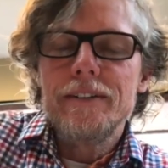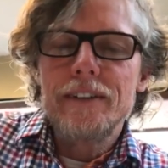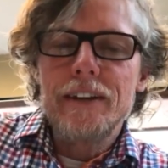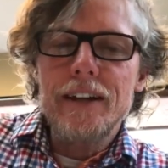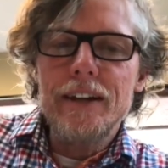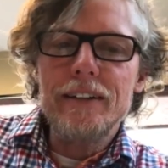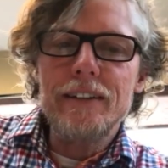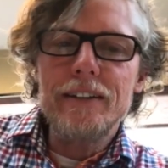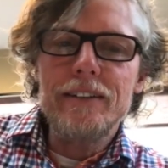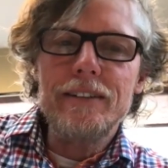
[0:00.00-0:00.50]

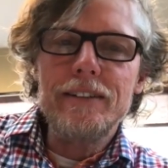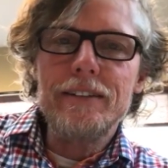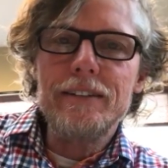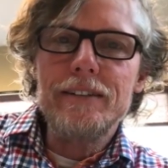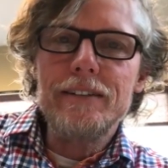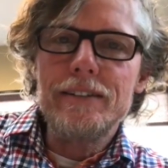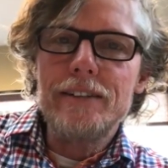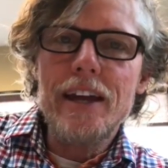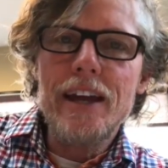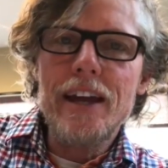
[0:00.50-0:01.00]
that
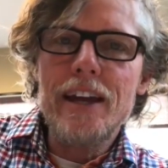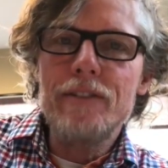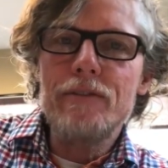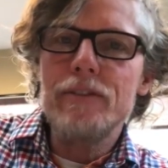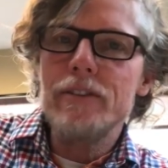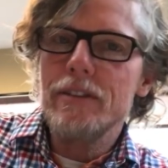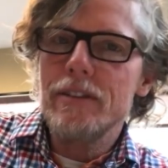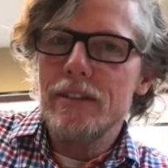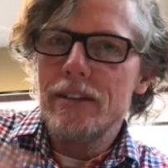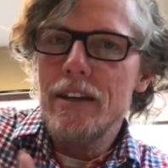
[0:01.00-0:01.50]

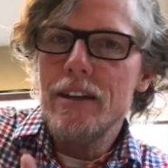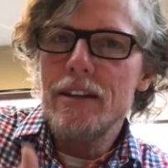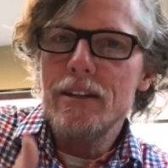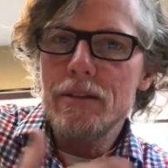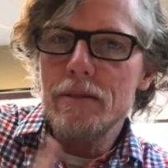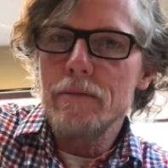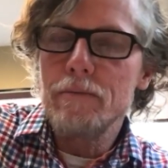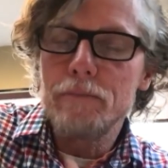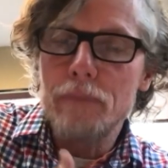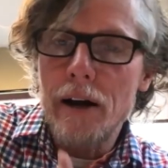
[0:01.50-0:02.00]
Dave
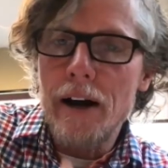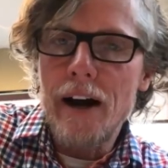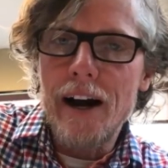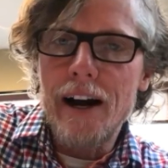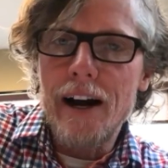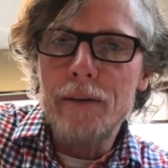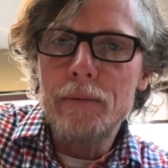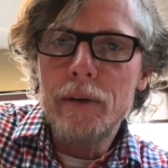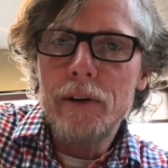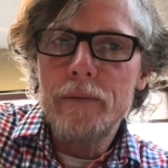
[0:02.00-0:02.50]
sees
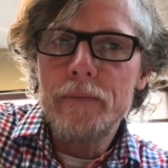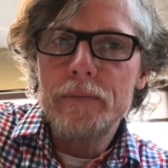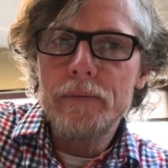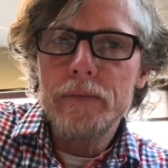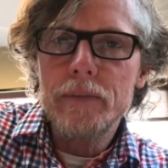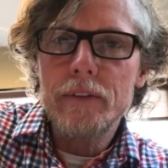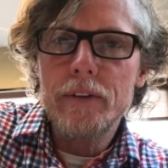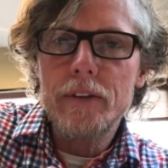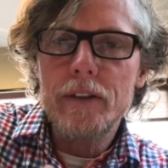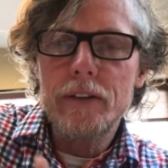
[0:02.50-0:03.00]
Bob,
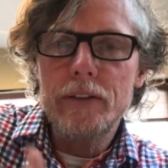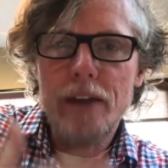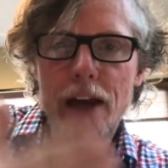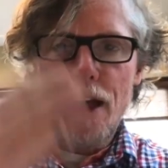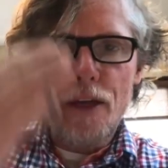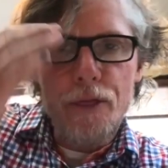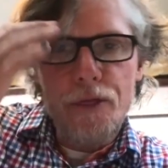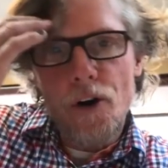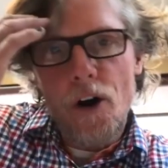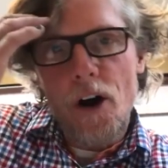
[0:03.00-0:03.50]

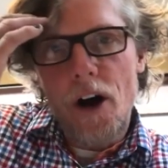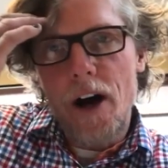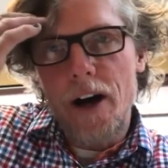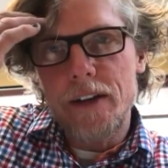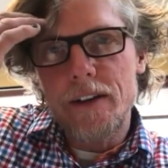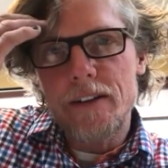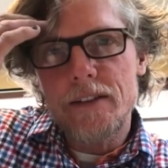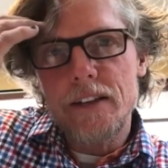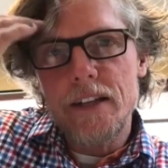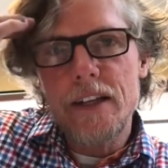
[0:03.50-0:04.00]
that
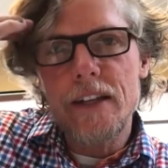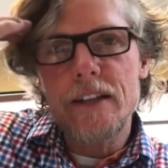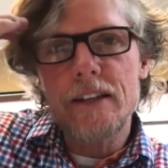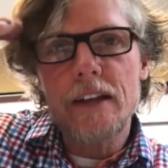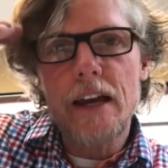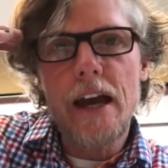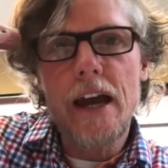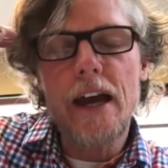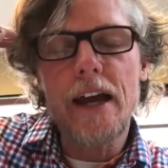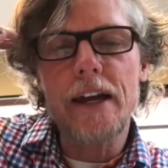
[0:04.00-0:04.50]
thought is in
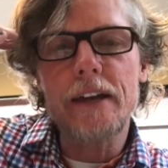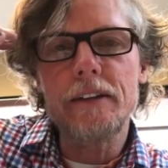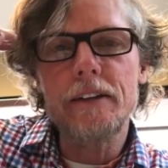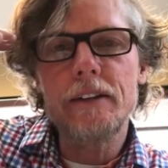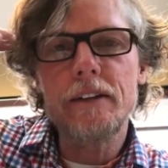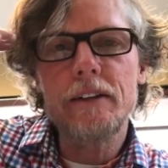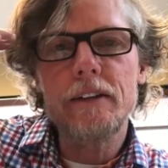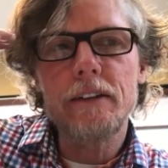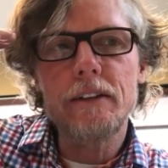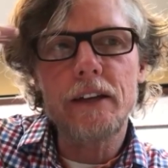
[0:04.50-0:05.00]
his
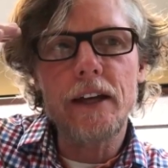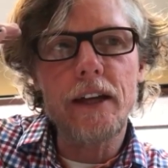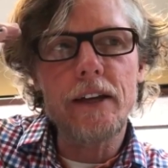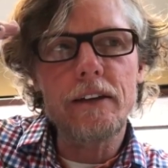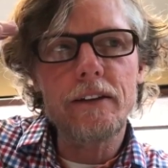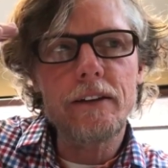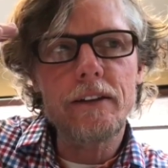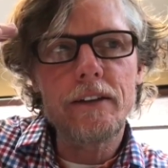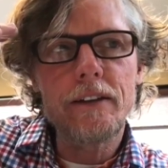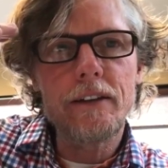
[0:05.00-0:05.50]
head
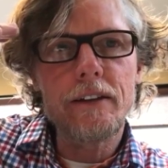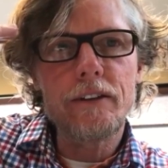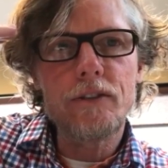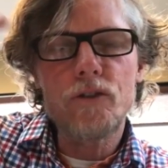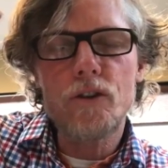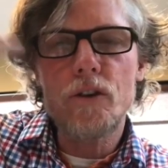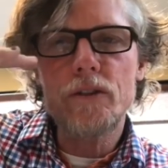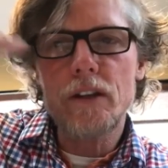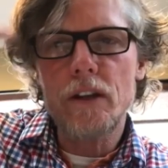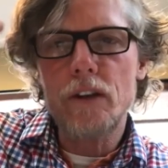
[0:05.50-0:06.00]
that
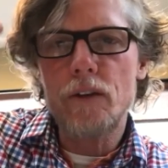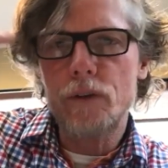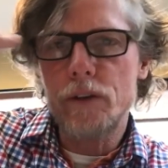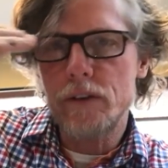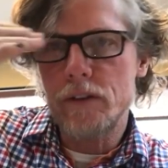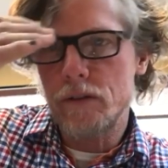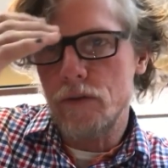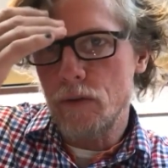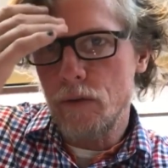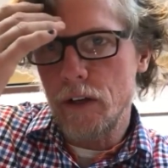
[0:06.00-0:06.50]
Joe said, oh,
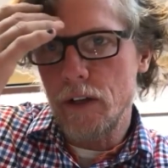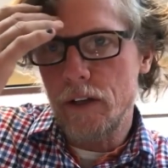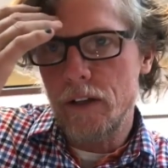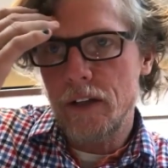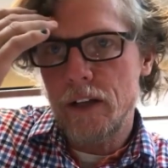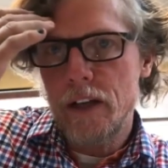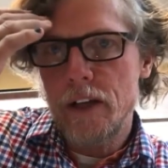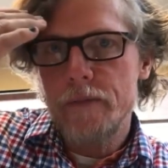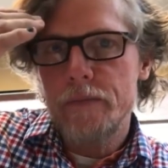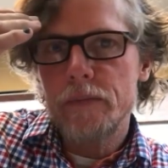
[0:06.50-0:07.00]
he's annoying.
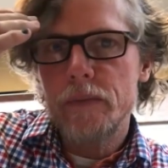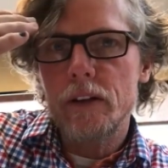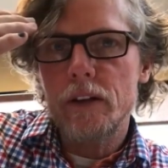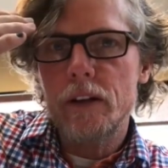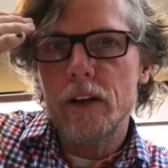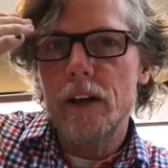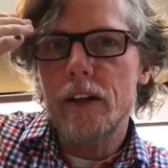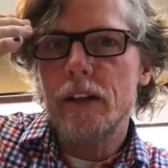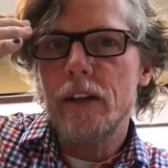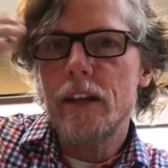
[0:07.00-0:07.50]

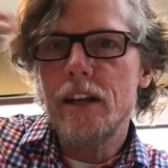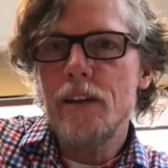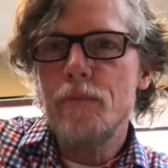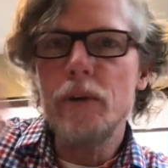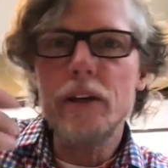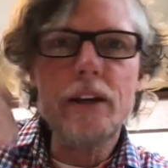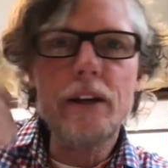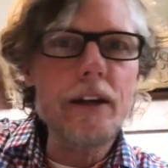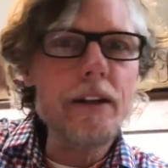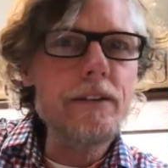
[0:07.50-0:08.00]
And he
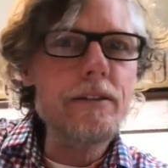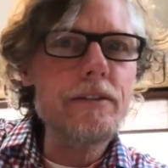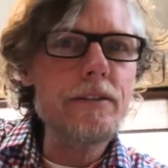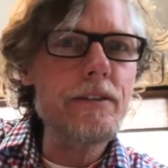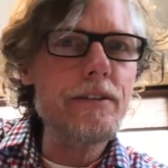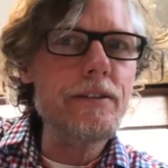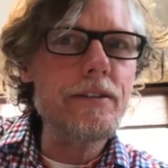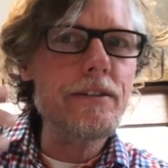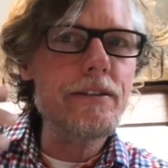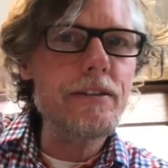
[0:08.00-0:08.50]
begins
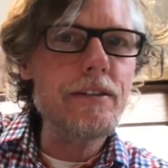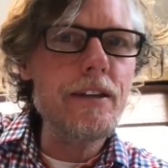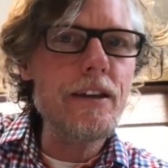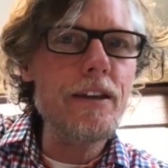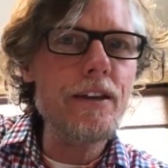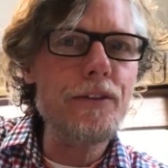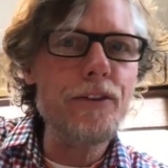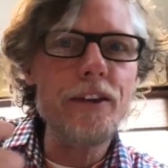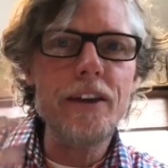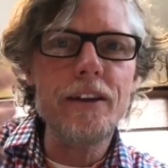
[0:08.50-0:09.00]
to
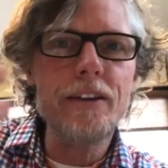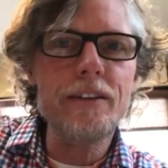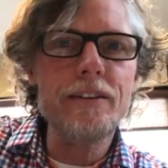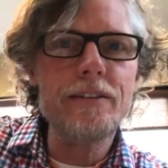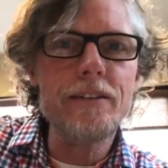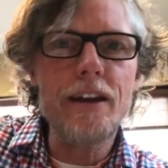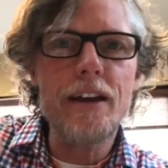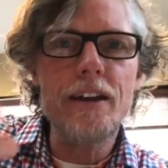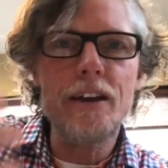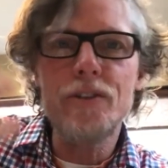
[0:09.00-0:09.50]
see
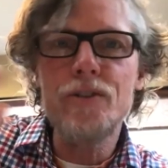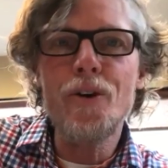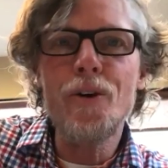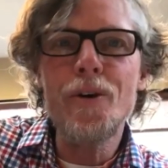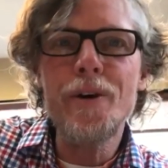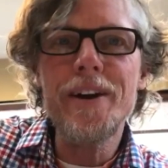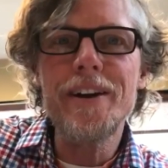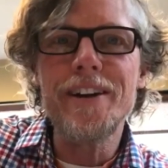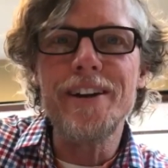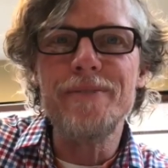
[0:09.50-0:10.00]
things that
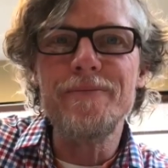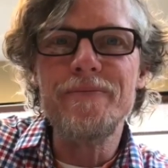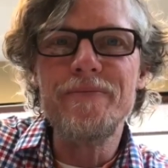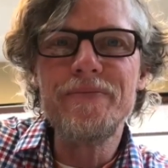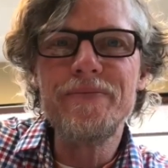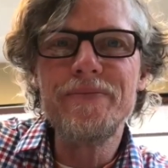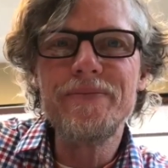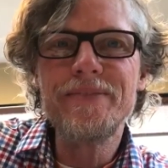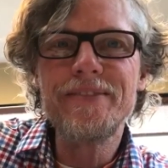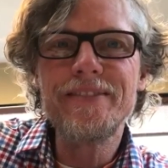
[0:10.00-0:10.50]
annoy him